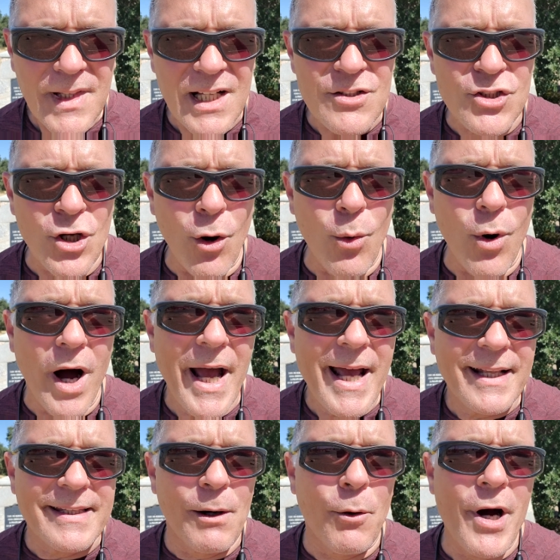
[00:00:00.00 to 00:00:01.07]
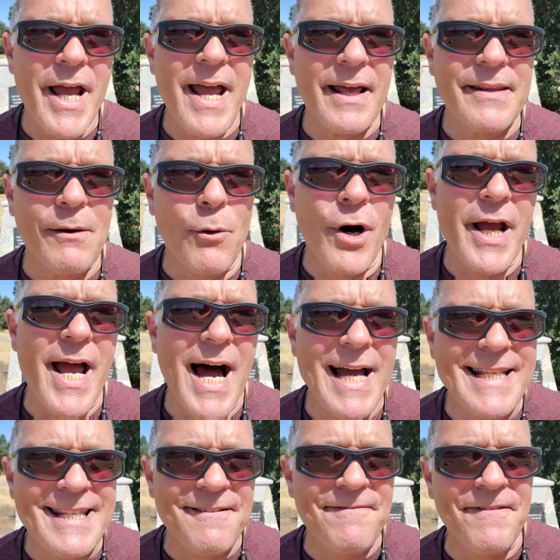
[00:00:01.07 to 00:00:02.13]
So the way the way I
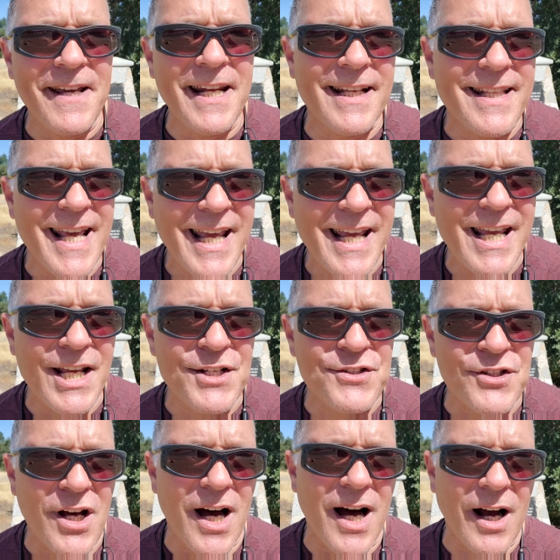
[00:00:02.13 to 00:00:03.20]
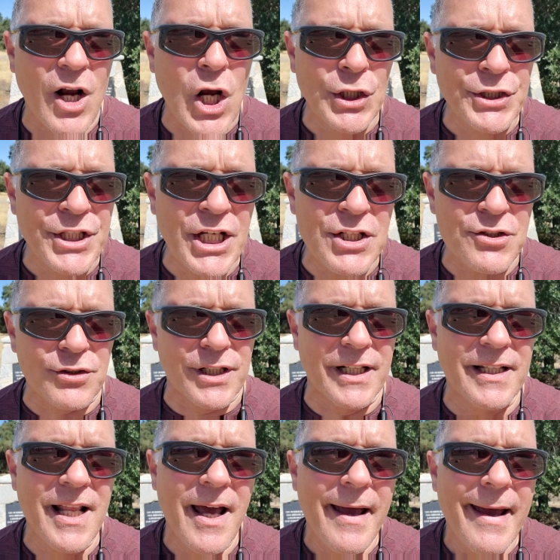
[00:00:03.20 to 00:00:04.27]
defeated his uh,
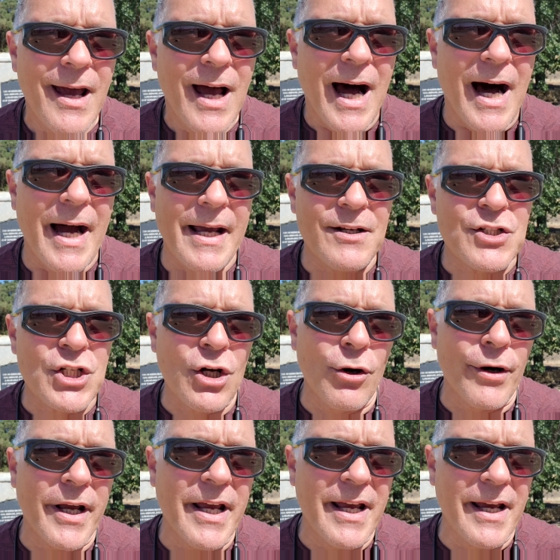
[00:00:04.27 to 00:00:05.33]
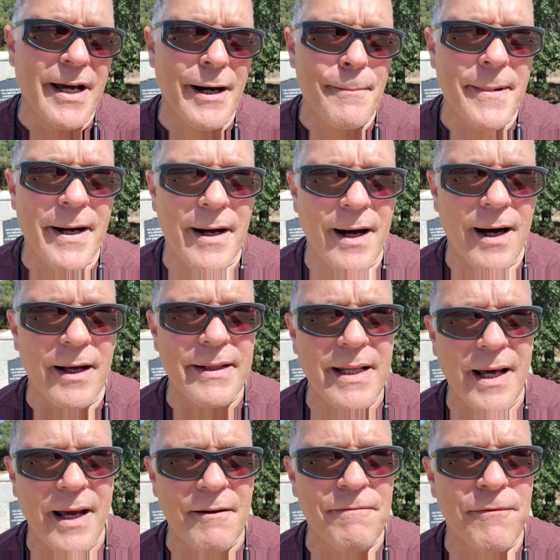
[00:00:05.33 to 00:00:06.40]
conditioning, I showed him uh,
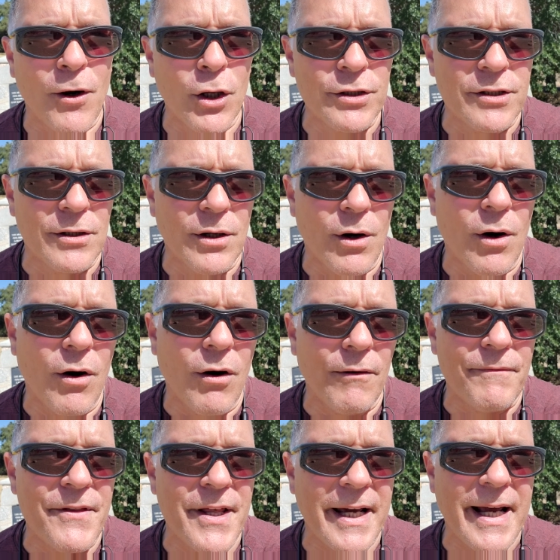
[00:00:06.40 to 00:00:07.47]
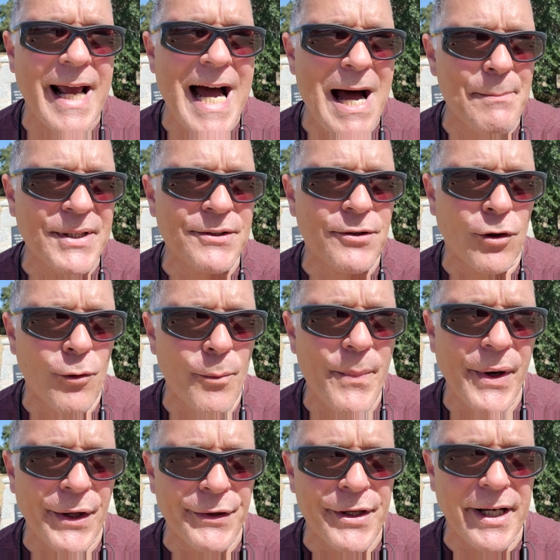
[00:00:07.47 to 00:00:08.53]
a photo of the Capitol
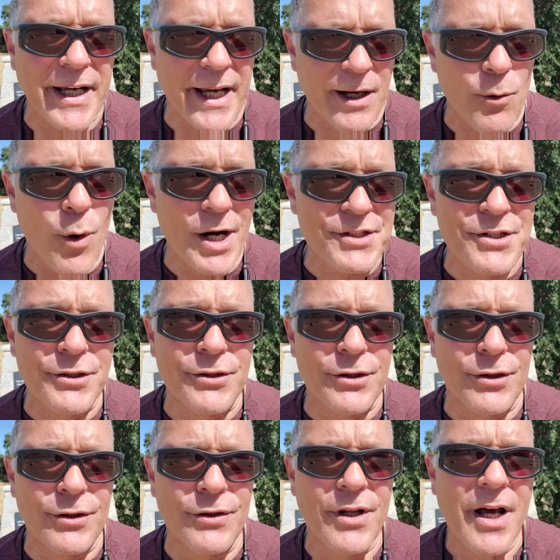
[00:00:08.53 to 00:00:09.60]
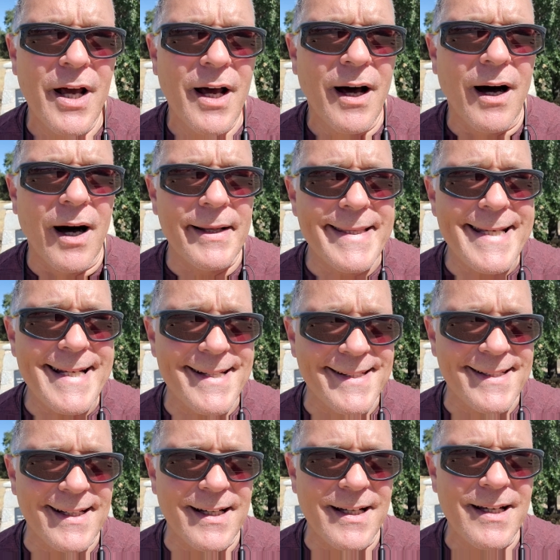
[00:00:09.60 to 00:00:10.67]
building in Washington uh,
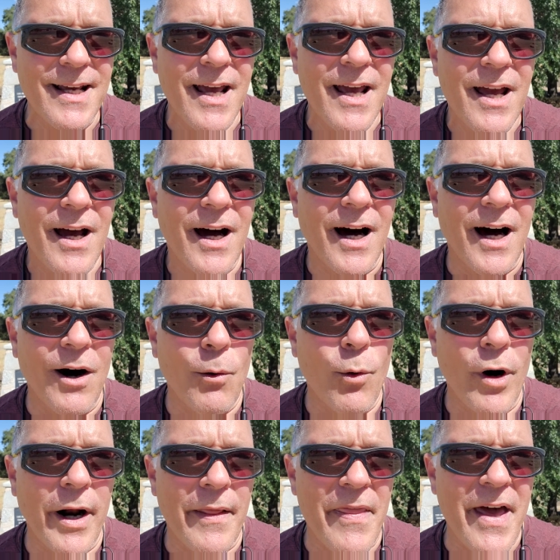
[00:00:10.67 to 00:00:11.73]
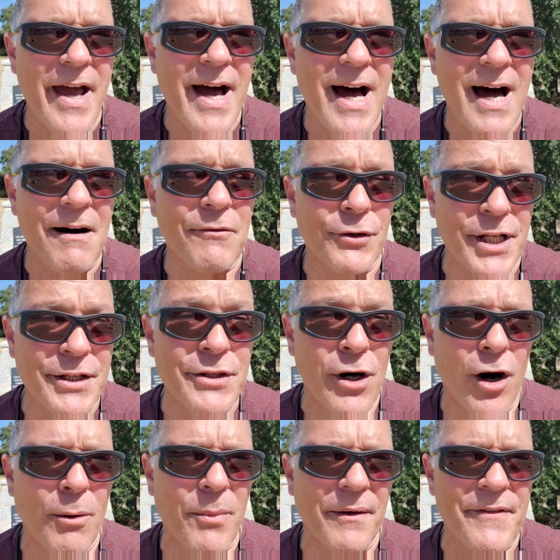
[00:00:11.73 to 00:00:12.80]
D.C uh, where they have on the
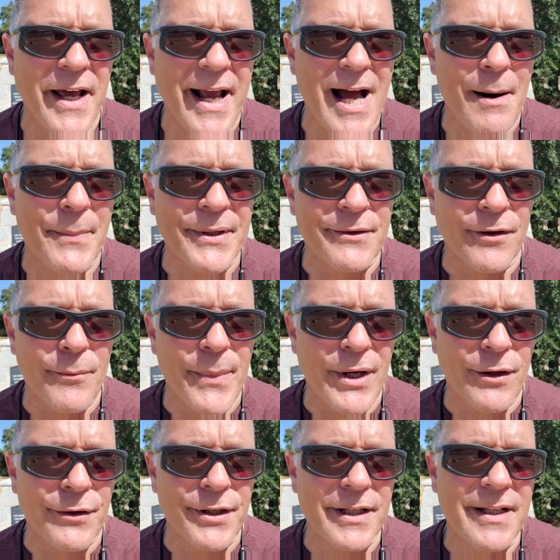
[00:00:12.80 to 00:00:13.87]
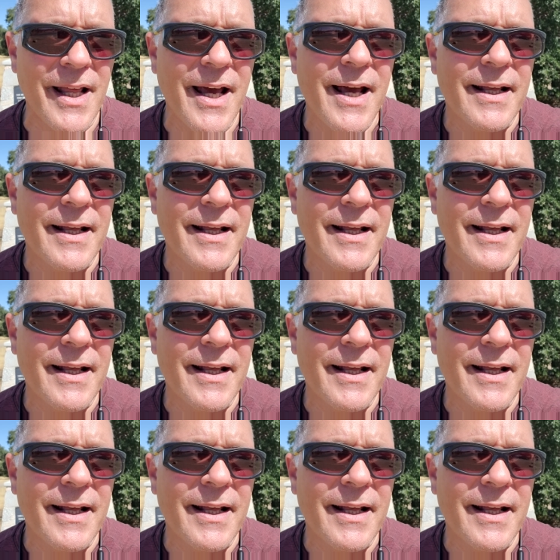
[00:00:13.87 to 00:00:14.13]
dome of the Capitol building.